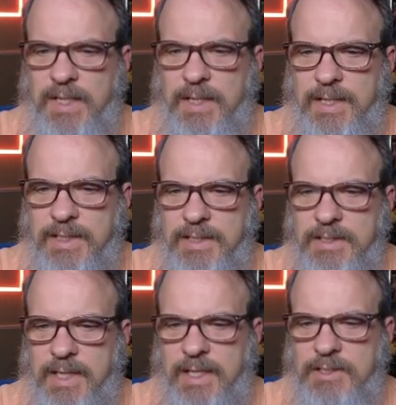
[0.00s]
got
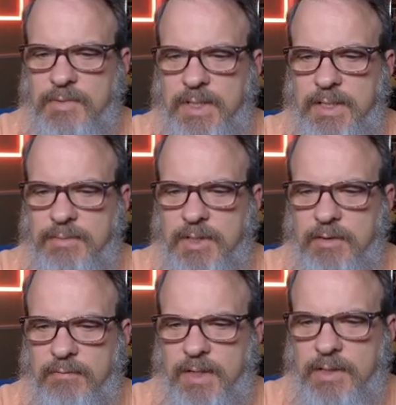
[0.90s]
this last week. I'm trying
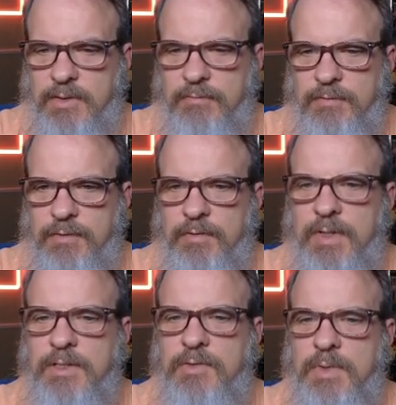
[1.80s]
to find a good fit for
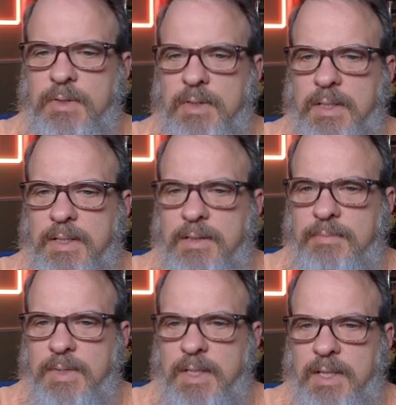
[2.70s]
this
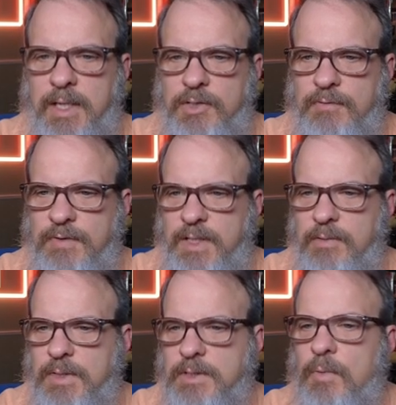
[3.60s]
one. I use Fina
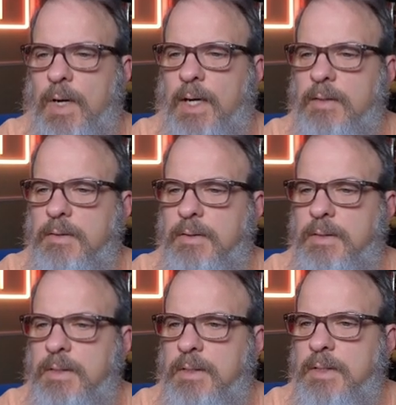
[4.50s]
once in a while.
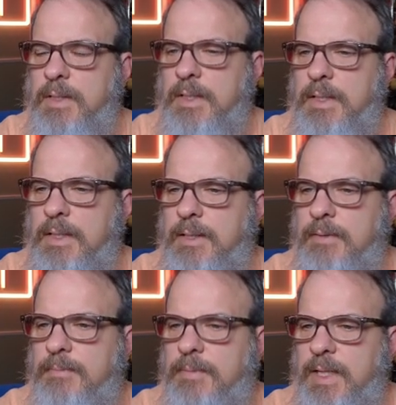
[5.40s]

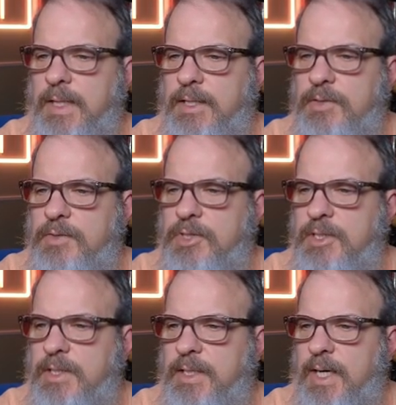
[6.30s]
And I use
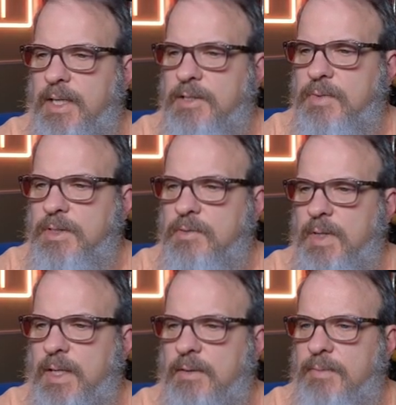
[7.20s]
Genie Guys once in a
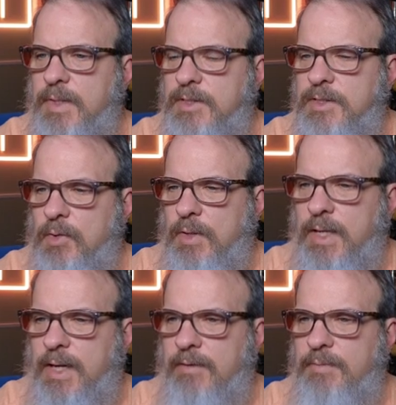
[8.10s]
while.
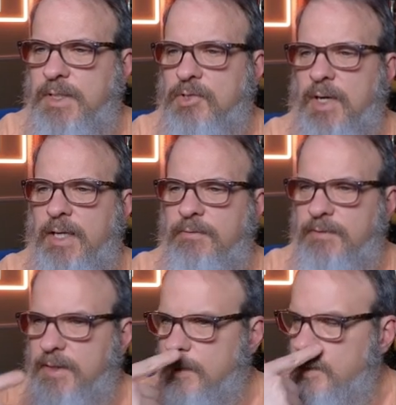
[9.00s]
Sola, I've been trying to
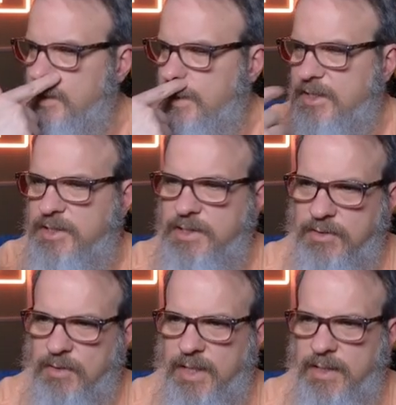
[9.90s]
fit her in, and she's
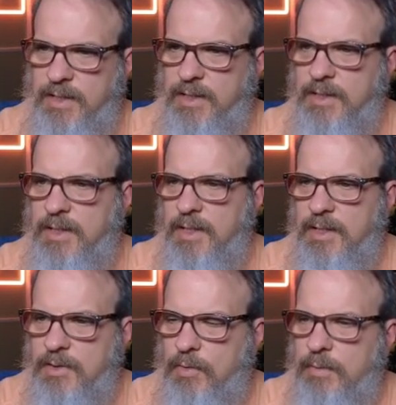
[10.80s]
great in
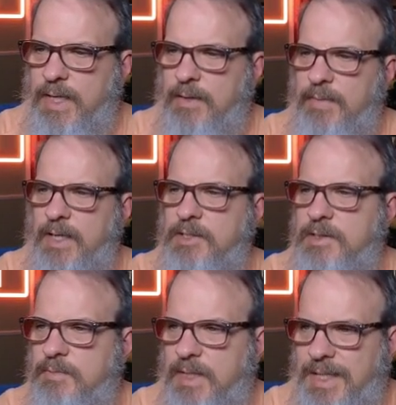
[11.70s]
lower mana
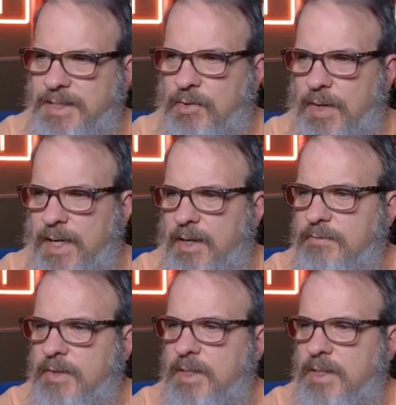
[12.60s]
matches, but I don't have